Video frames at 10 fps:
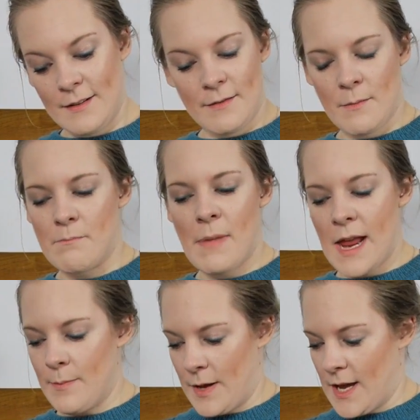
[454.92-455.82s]

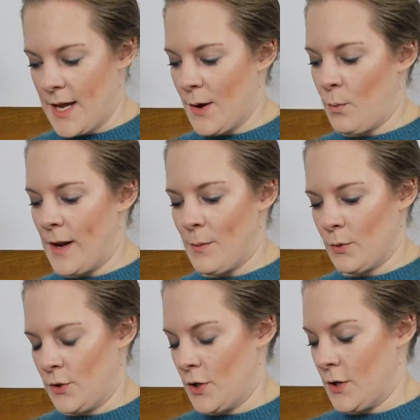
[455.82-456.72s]
maybe we
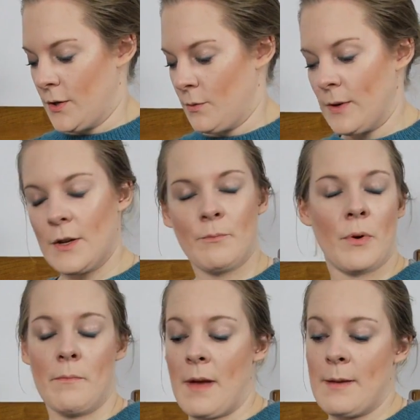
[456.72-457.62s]
could
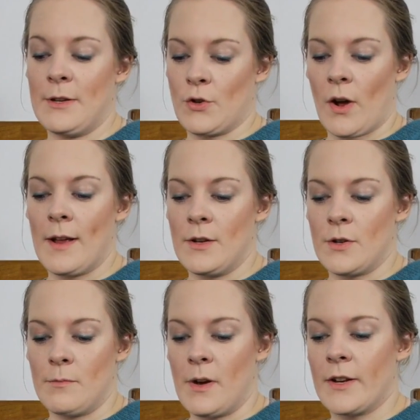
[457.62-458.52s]
maybe try and
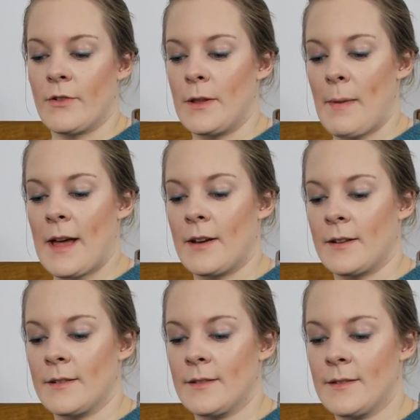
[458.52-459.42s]
do Murder in the Manor
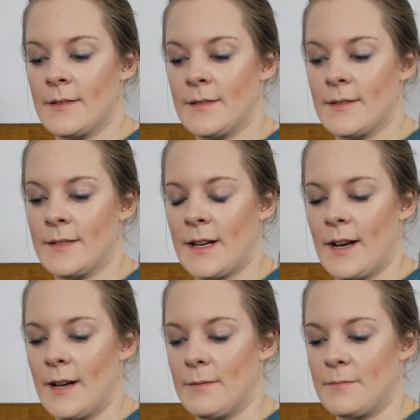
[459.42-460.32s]

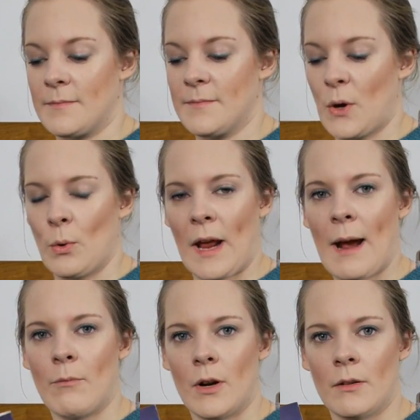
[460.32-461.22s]
on
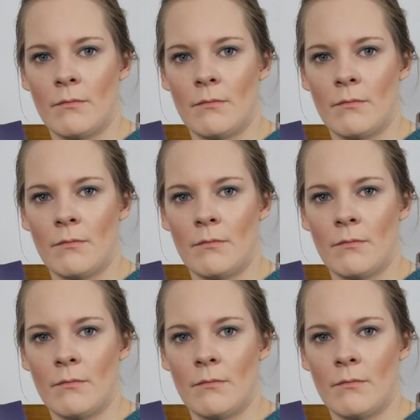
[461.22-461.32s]
camera.